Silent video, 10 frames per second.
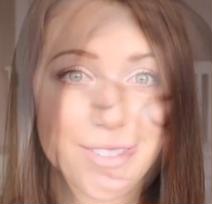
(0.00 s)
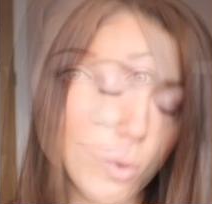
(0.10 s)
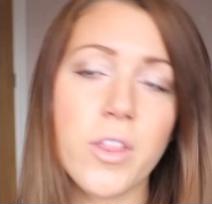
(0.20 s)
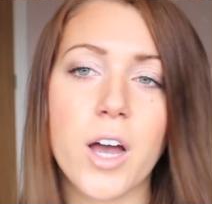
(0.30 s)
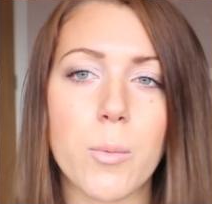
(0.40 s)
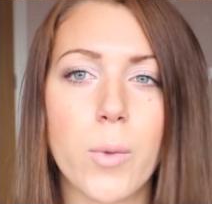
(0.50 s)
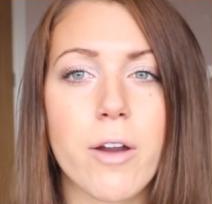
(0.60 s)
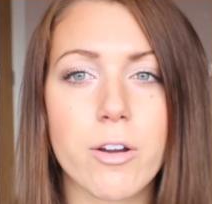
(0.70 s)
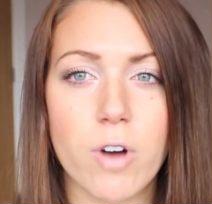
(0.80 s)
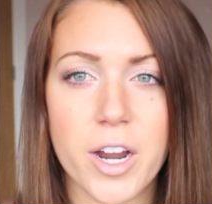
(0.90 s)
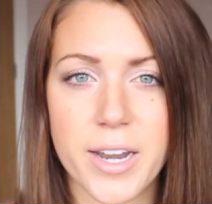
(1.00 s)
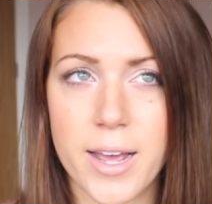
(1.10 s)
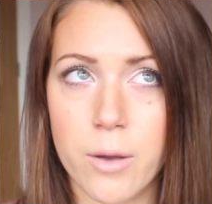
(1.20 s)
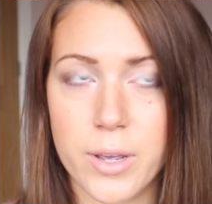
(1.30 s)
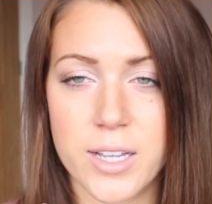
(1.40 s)
The one that I'm wearing right
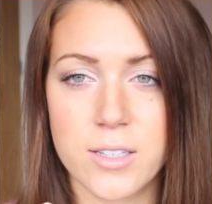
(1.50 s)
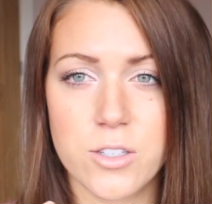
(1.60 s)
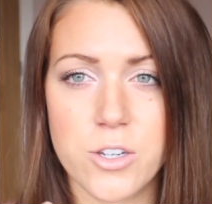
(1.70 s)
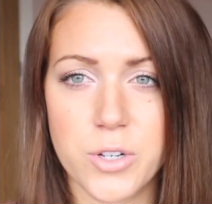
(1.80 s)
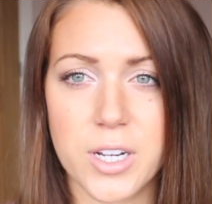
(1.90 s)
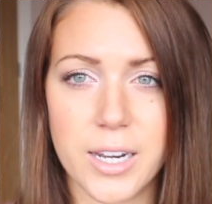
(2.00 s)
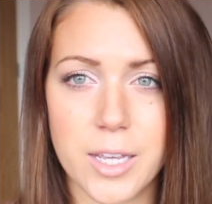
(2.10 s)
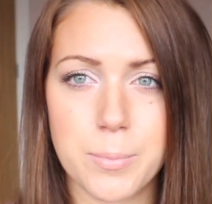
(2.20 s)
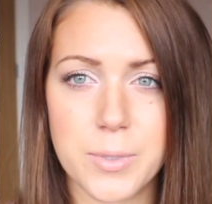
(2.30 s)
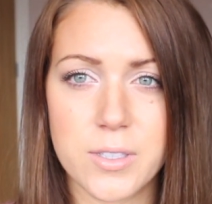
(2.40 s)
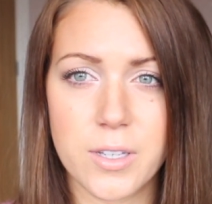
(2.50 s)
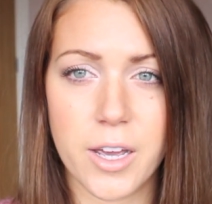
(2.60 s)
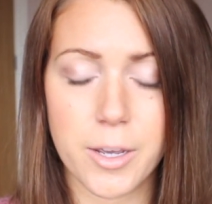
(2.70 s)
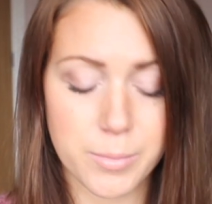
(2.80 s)
now is Nude Eclipse,